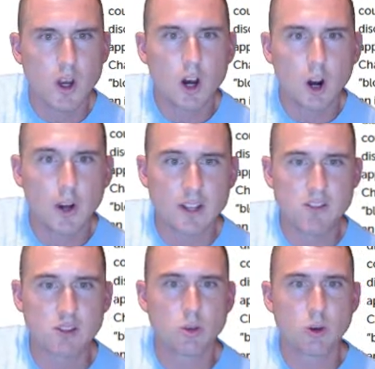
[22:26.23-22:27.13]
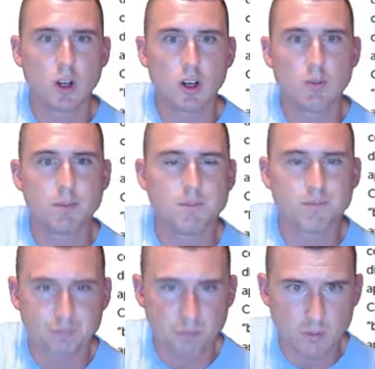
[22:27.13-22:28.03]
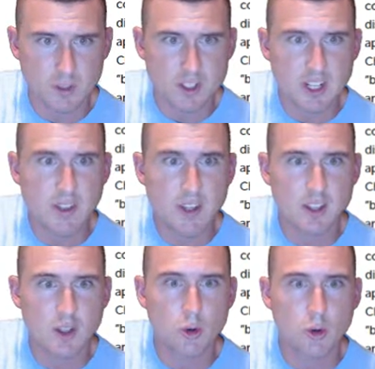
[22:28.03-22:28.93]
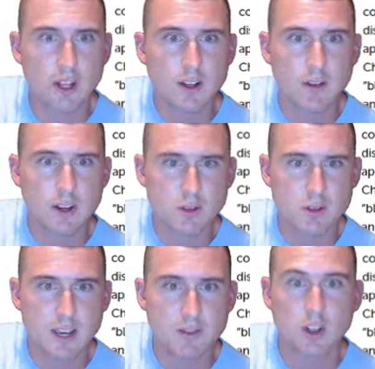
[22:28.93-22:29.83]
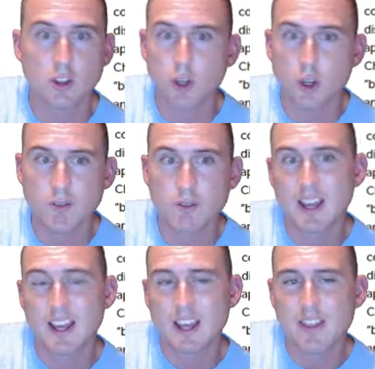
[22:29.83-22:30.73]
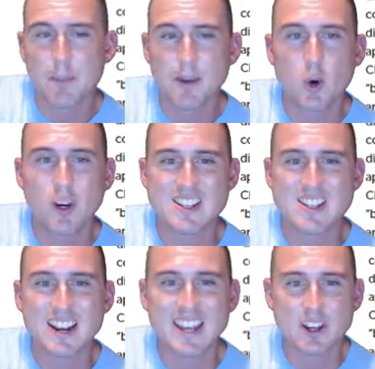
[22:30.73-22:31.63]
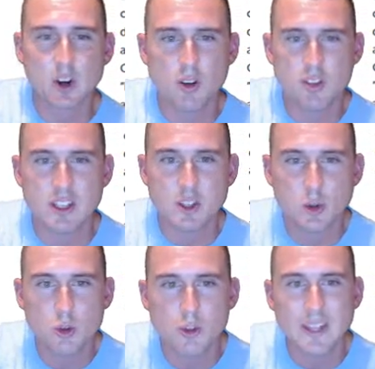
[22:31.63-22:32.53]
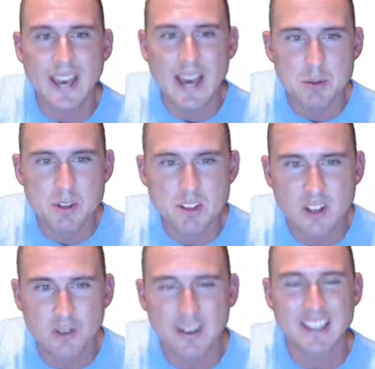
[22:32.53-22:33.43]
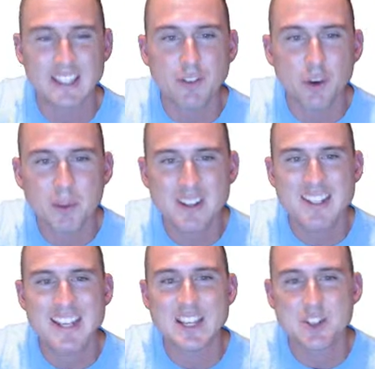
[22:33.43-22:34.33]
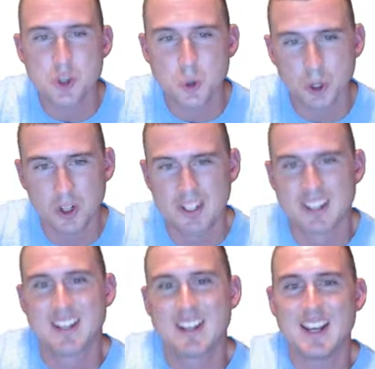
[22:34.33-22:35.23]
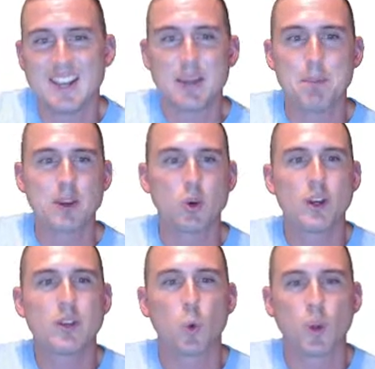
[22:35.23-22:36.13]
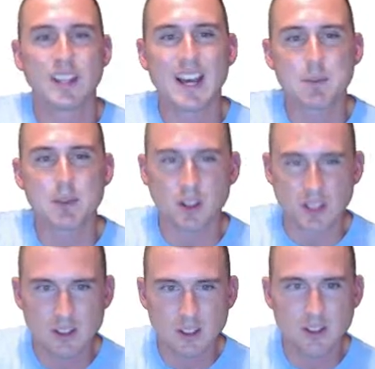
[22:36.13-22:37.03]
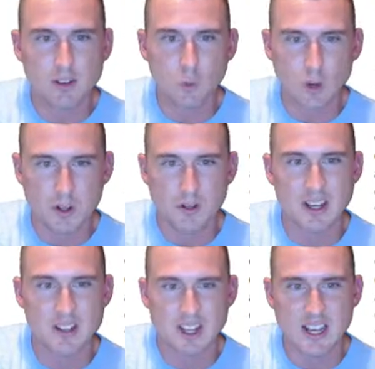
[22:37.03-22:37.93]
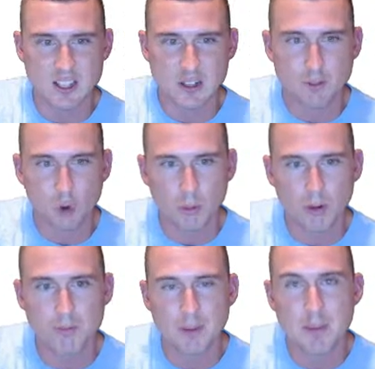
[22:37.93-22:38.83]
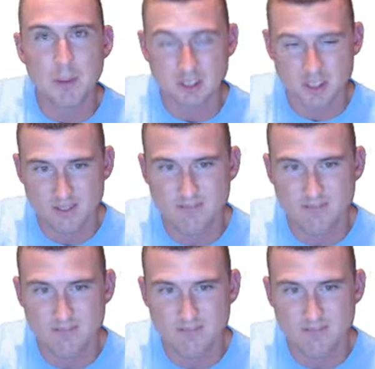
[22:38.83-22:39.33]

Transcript: All right, so it stated that Ukrainian officials have concluded that Bitcoin is not a currency due to the absence of a government issuer, and that Bitcoin will not be legally recognized as a form of payment.